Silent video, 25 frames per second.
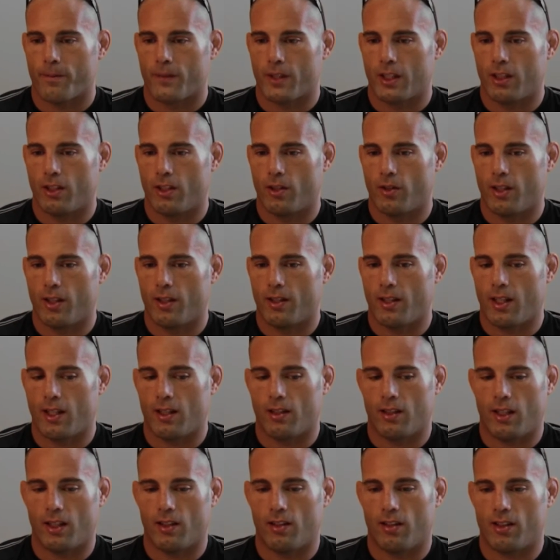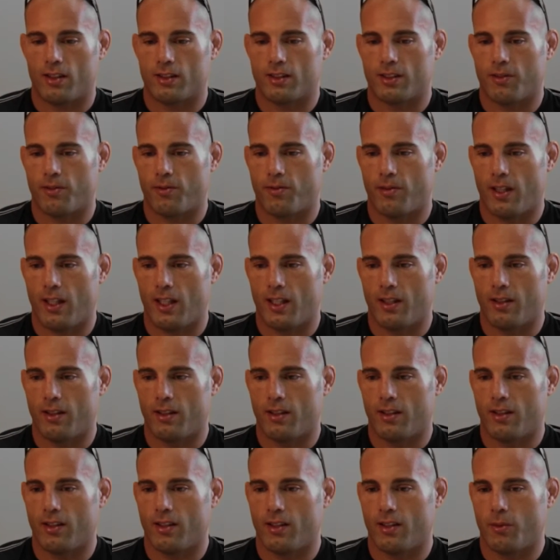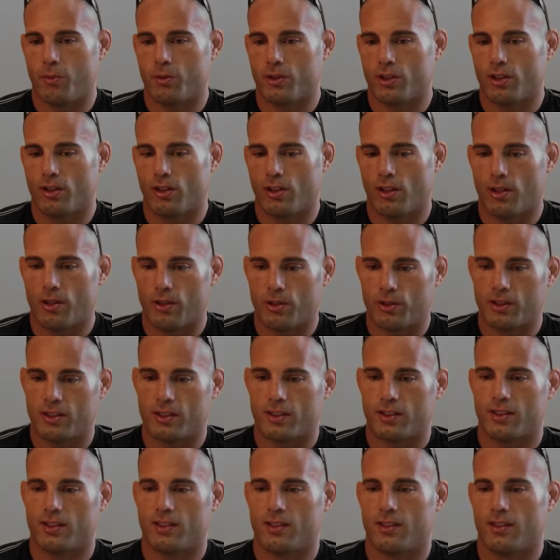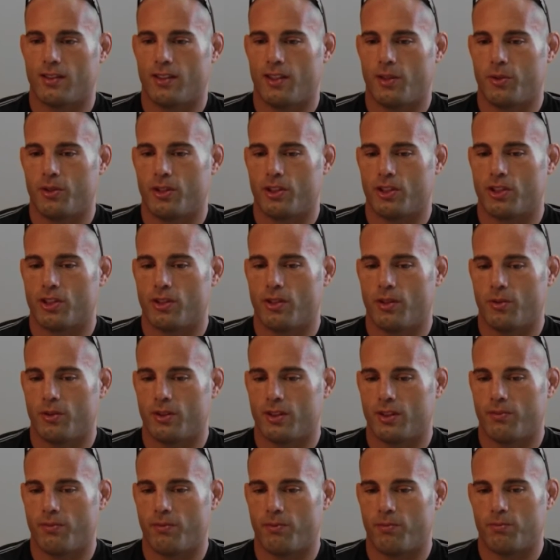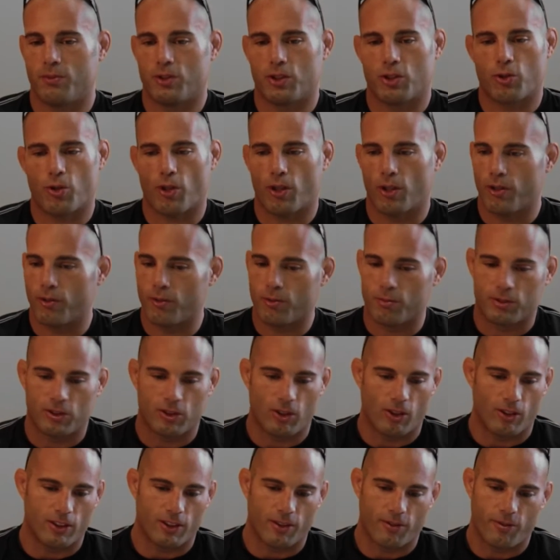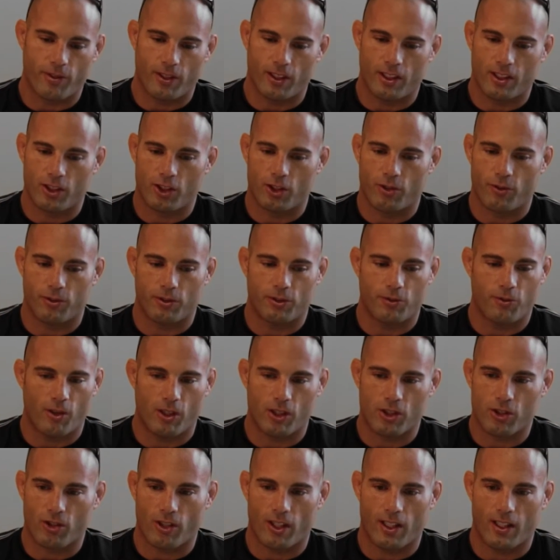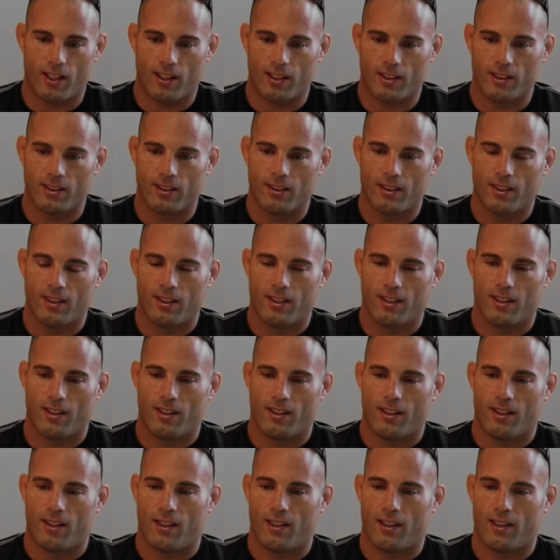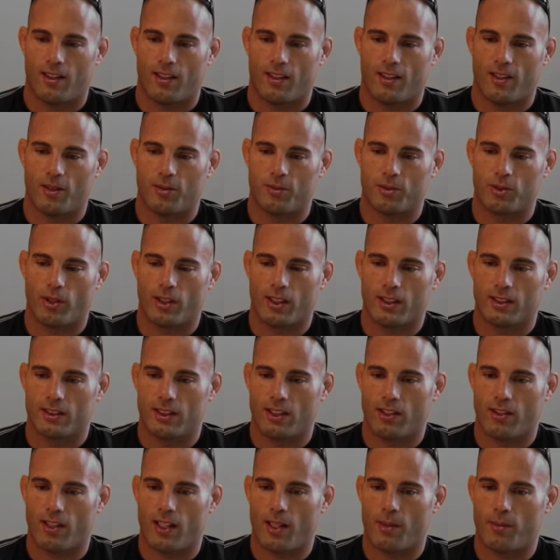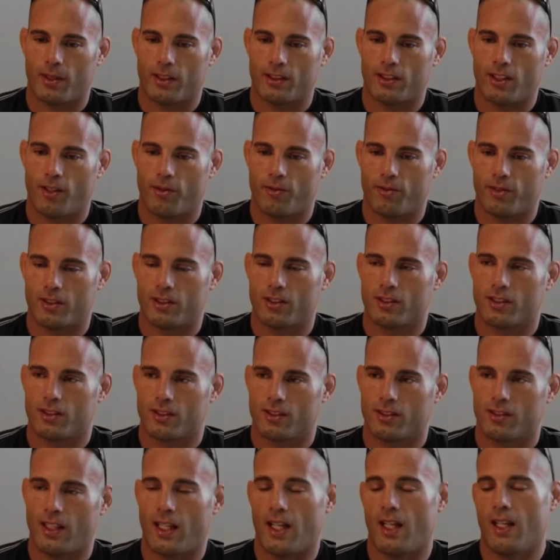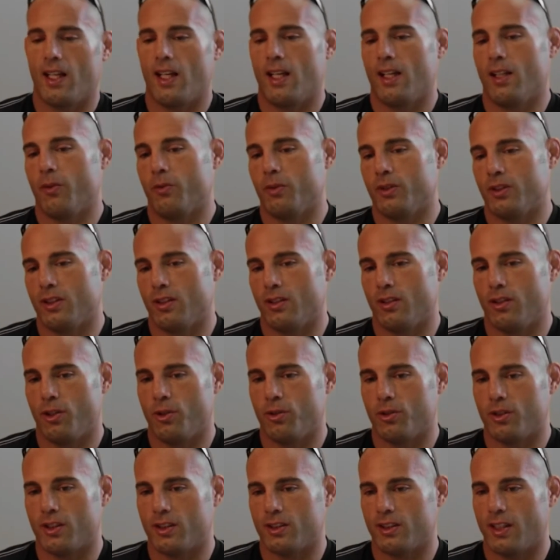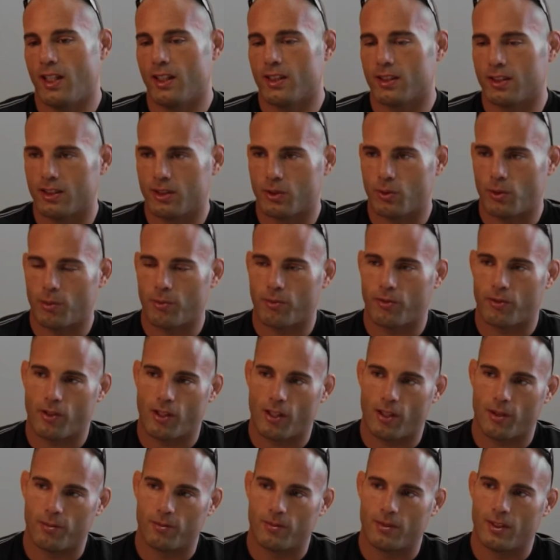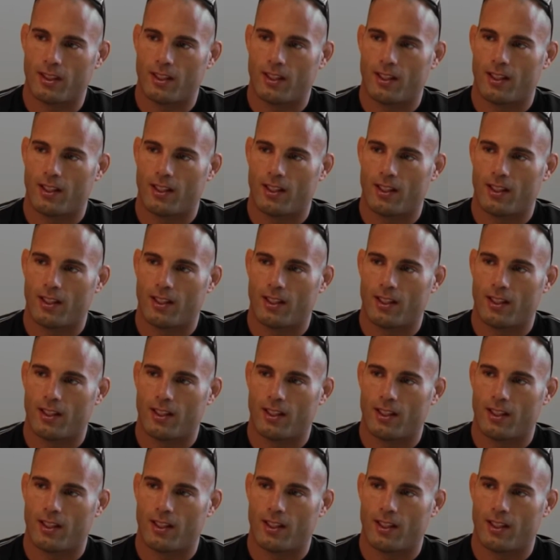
I lost the fight. It was close. It was a struggle from start to finish. It was frustrating. So I consider that my toughest. And it was in Houston, Texas, where I'm from.